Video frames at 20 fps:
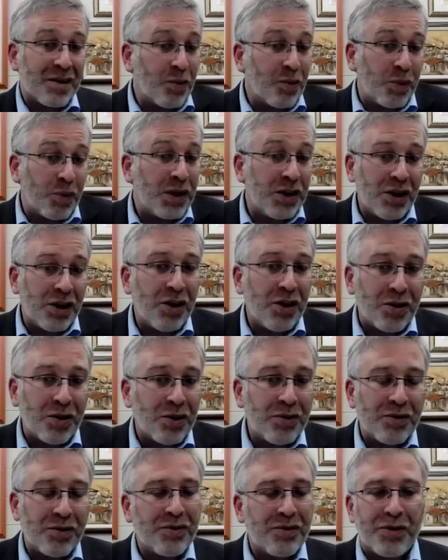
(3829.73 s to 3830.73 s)
We
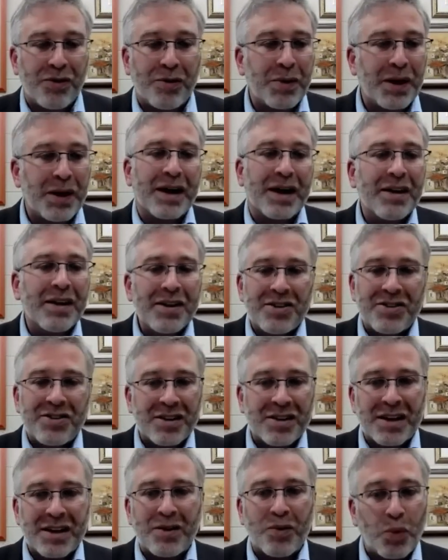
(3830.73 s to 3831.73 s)
know from biology
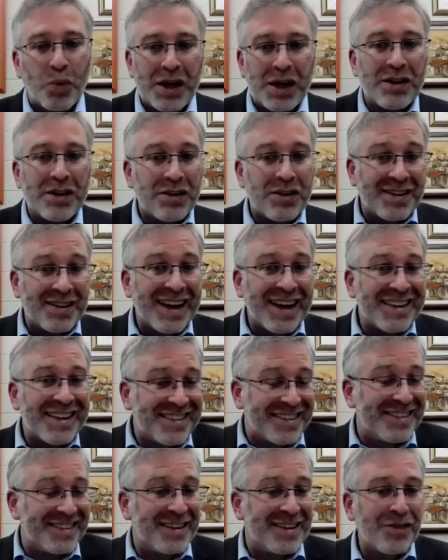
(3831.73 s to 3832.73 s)
that wheat
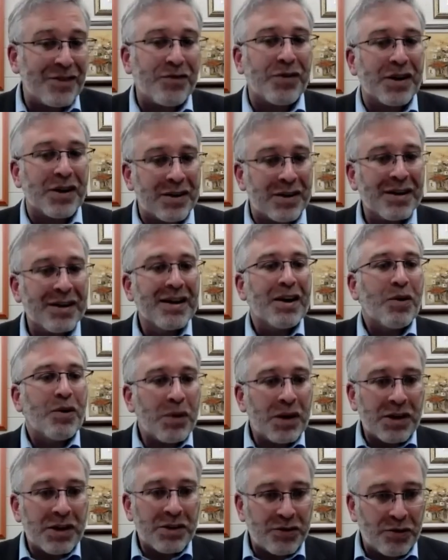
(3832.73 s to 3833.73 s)
tastes different
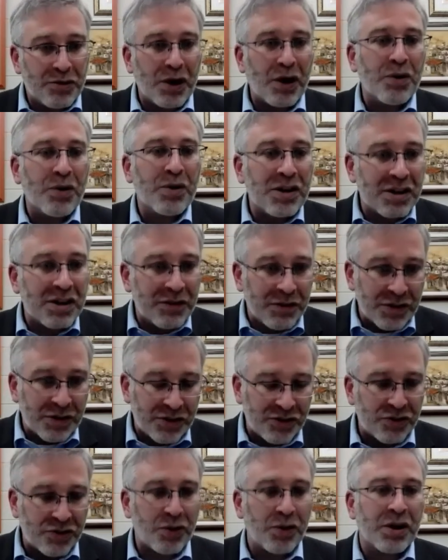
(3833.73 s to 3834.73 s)
when it's grown in different
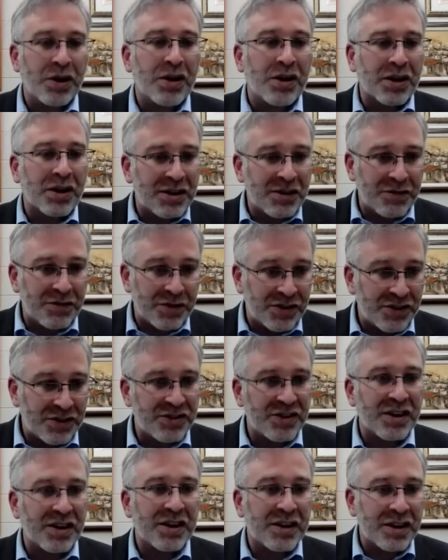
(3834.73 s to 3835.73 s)
soil and different
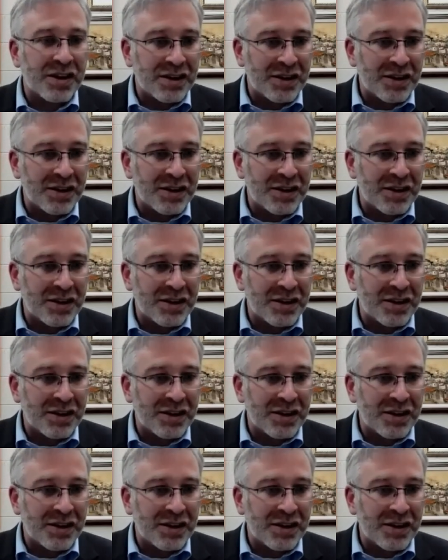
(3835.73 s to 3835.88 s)
sun and